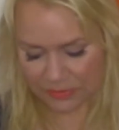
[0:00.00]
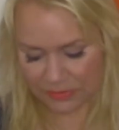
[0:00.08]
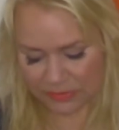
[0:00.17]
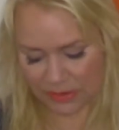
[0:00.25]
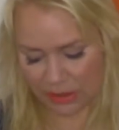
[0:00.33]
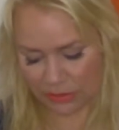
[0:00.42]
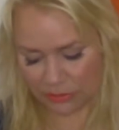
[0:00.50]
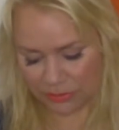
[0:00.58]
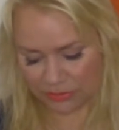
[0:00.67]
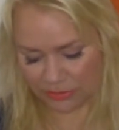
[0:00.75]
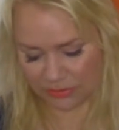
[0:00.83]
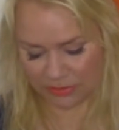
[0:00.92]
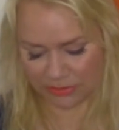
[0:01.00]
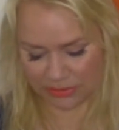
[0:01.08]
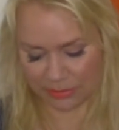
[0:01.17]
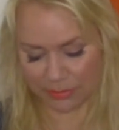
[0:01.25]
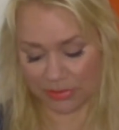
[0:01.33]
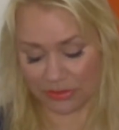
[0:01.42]
this color is a
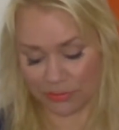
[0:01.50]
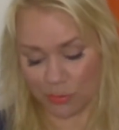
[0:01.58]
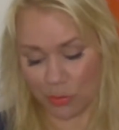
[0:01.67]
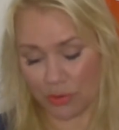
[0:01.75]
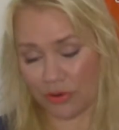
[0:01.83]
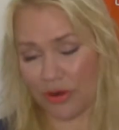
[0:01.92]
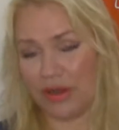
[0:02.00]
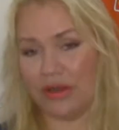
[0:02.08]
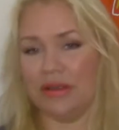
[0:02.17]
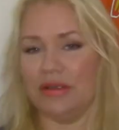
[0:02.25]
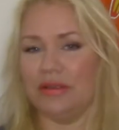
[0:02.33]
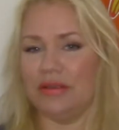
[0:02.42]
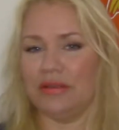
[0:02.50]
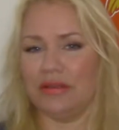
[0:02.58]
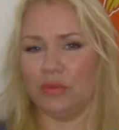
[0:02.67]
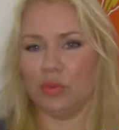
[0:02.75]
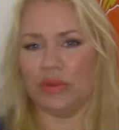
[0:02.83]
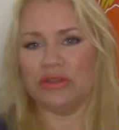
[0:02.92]
little bit more
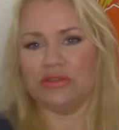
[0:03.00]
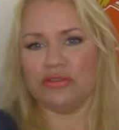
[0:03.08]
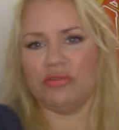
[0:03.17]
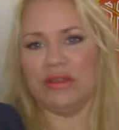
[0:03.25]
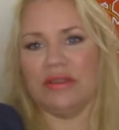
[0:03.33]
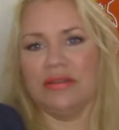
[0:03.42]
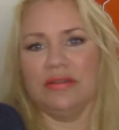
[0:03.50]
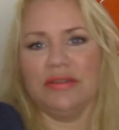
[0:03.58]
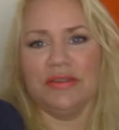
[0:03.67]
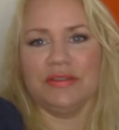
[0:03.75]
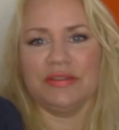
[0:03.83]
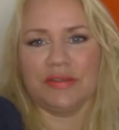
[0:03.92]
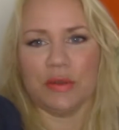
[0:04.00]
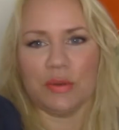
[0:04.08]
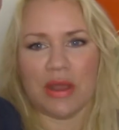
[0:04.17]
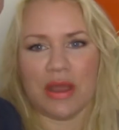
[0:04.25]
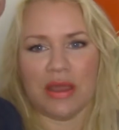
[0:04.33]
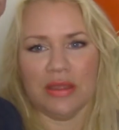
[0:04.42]
wintry,
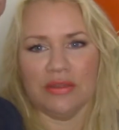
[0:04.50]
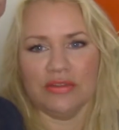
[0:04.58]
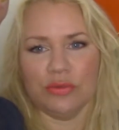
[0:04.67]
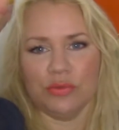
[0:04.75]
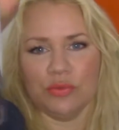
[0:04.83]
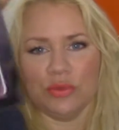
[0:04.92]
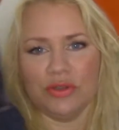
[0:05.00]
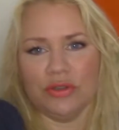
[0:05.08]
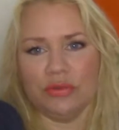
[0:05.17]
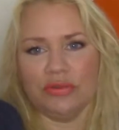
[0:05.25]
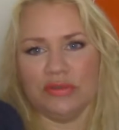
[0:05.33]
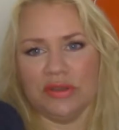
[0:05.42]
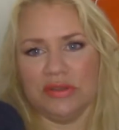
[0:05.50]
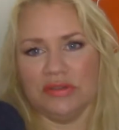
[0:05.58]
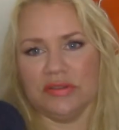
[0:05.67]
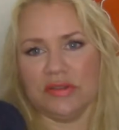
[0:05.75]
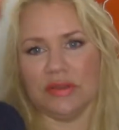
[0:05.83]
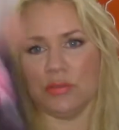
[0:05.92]
so I don't want to use
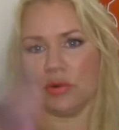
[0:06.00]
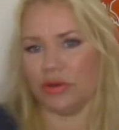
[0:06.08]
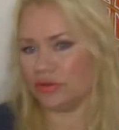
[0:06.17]
this anymore.